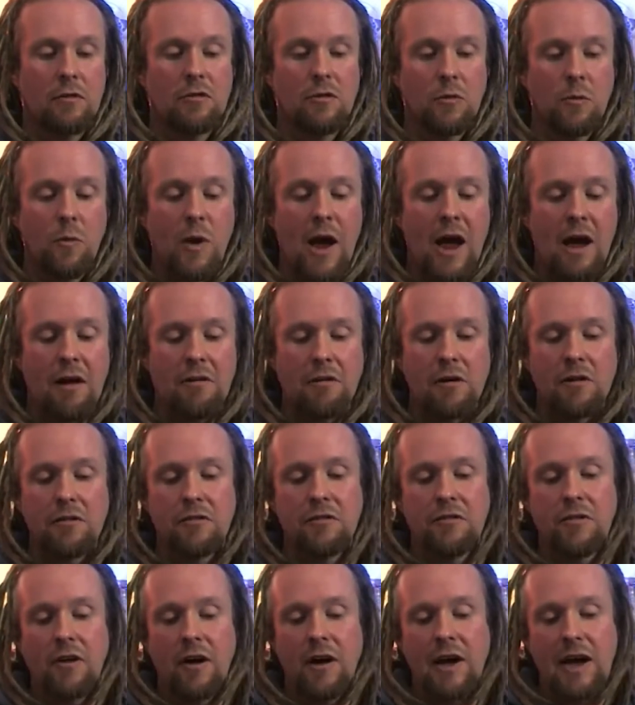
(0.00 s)
I was aware
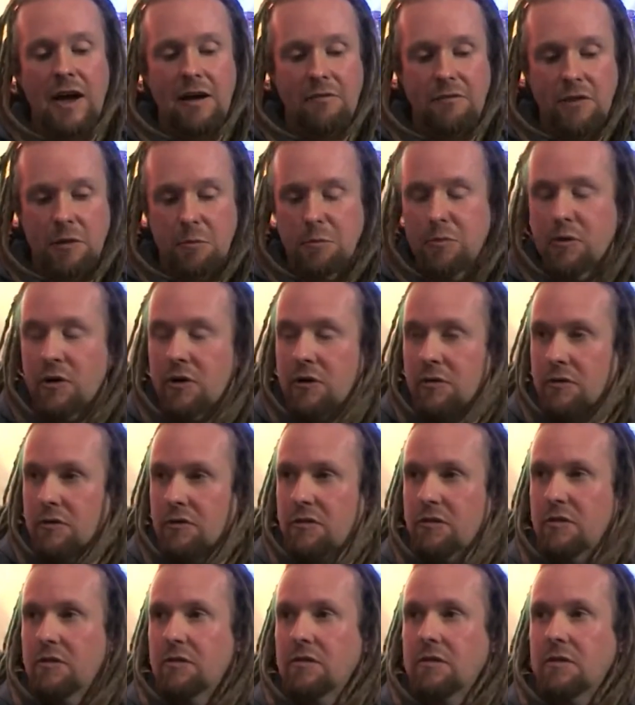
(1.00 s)
of like having a
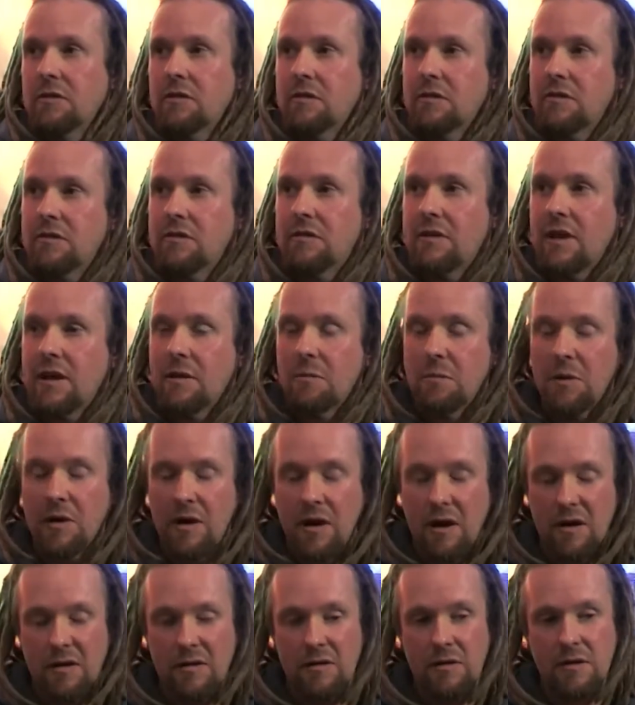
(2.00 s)
bruise down
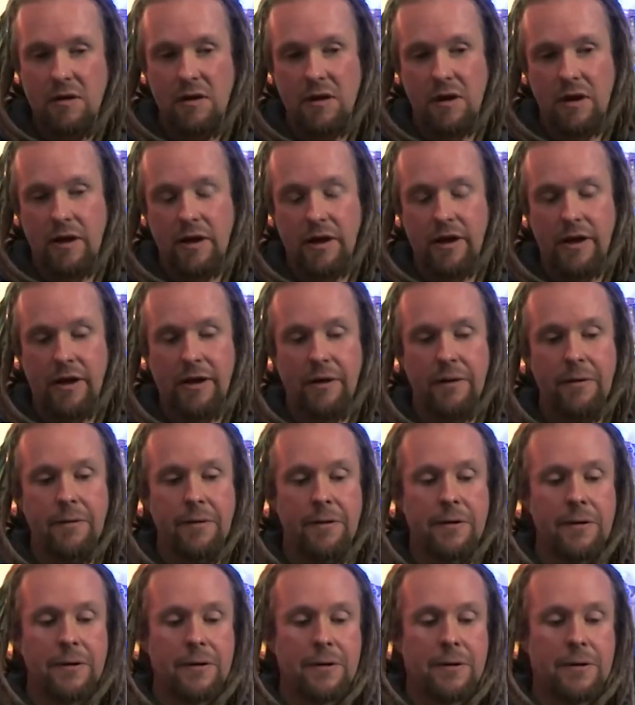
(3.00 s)
below. Yeah. Uh,
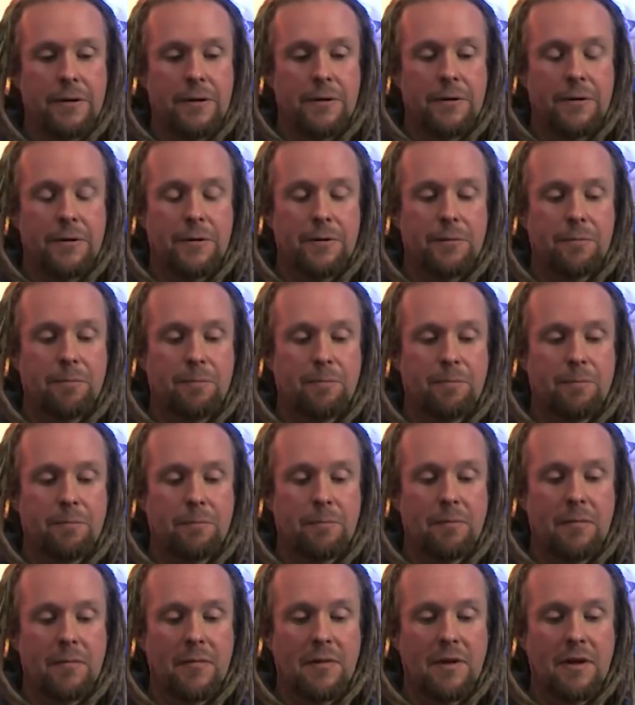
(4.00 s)

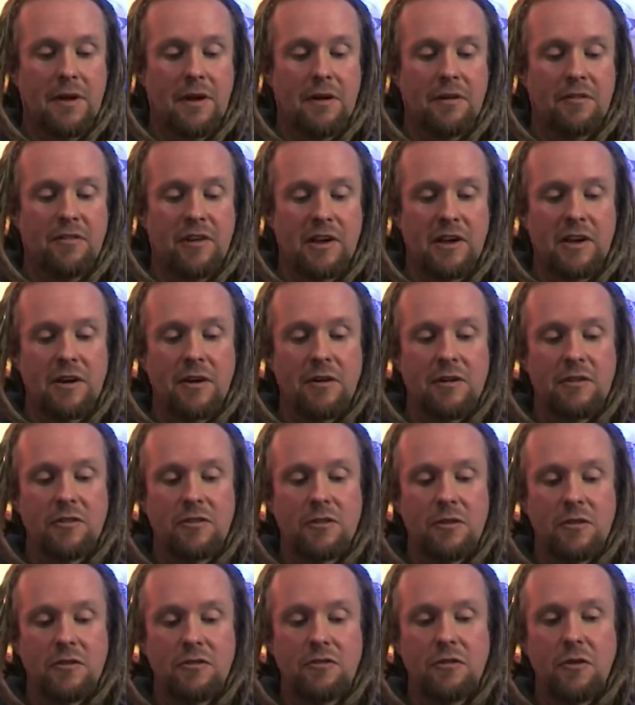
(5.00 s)
yeah, I didn't go
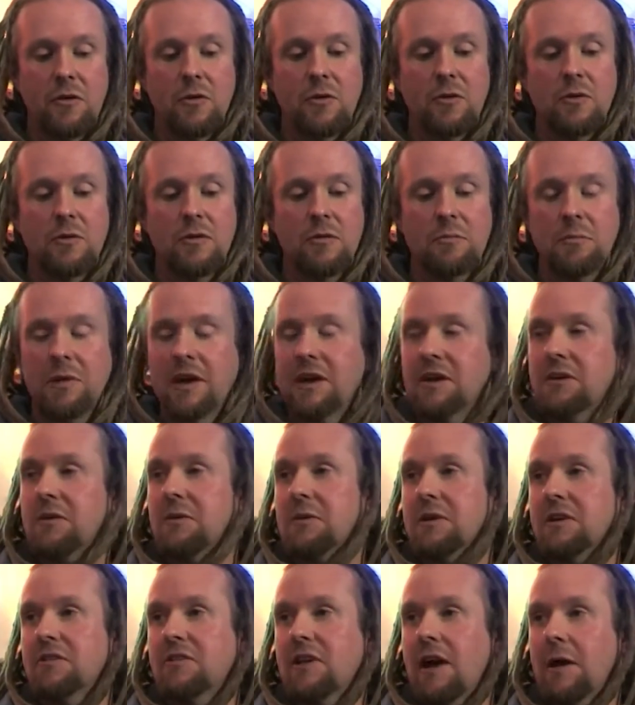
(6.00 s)
into a full
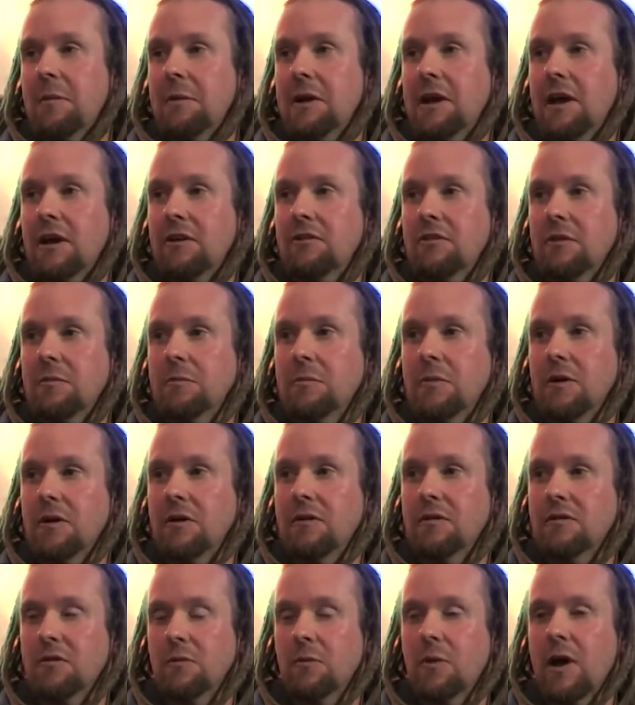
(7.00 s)
medical examination,
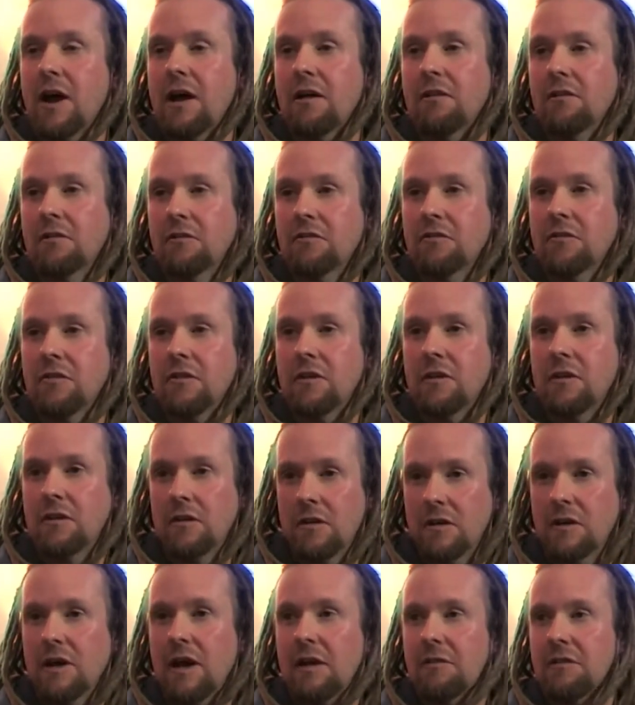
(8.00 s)
but I was aware no, but, of
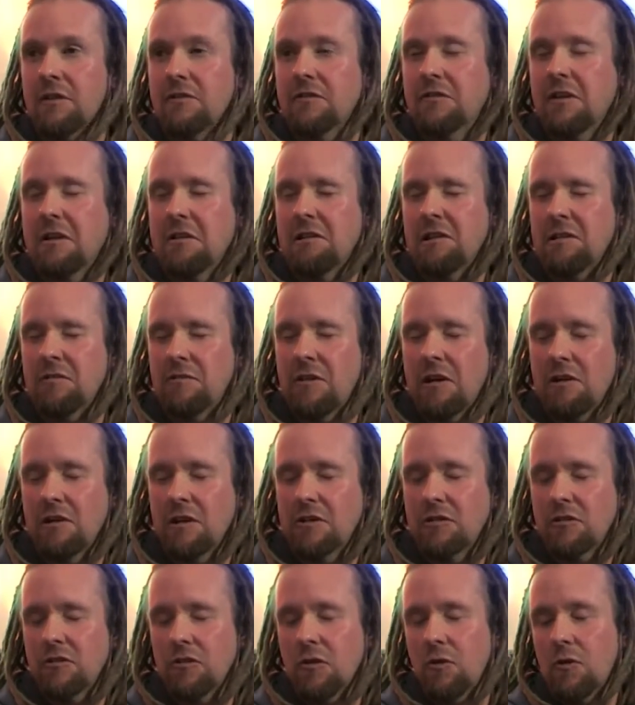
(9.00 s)
mm. having a very,
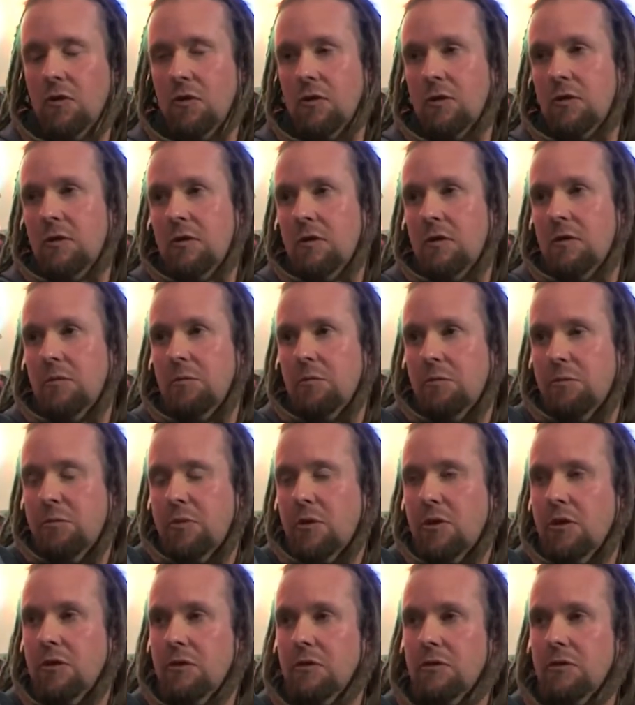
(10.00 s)
very sore
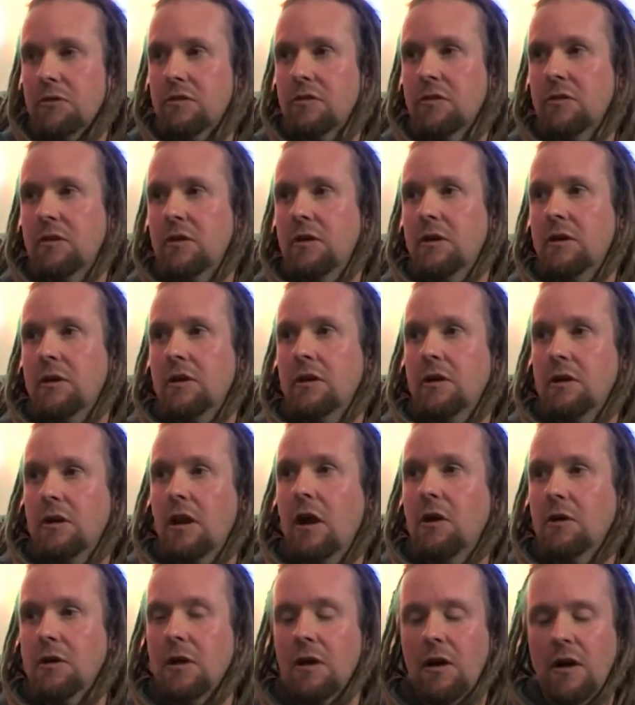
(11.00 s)
mm. bruise, yeah.
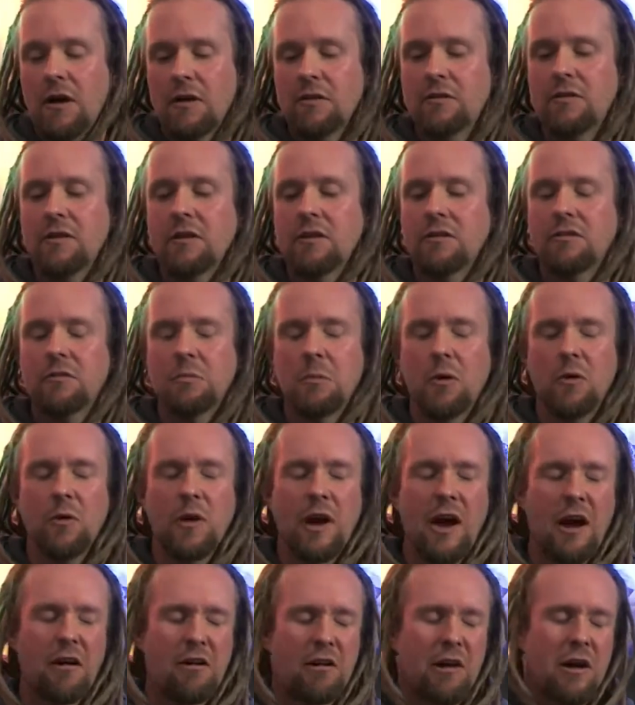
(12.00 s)
localized in a
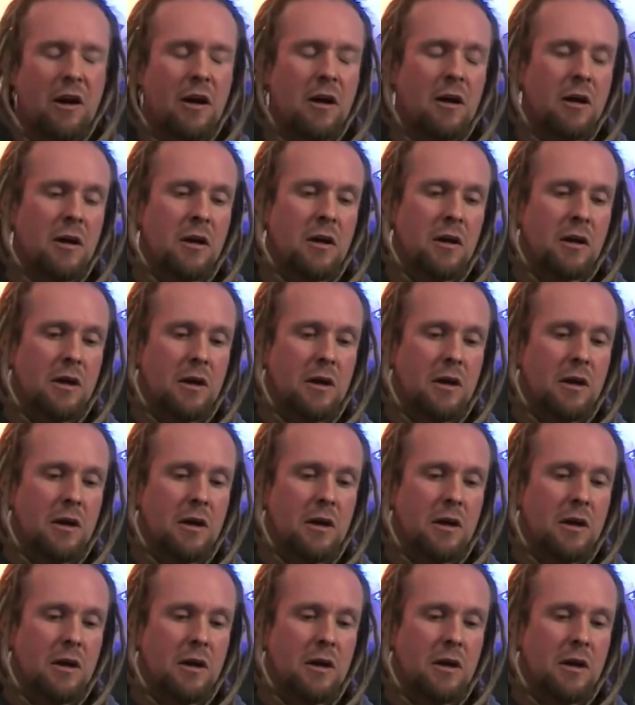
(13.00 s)
small area.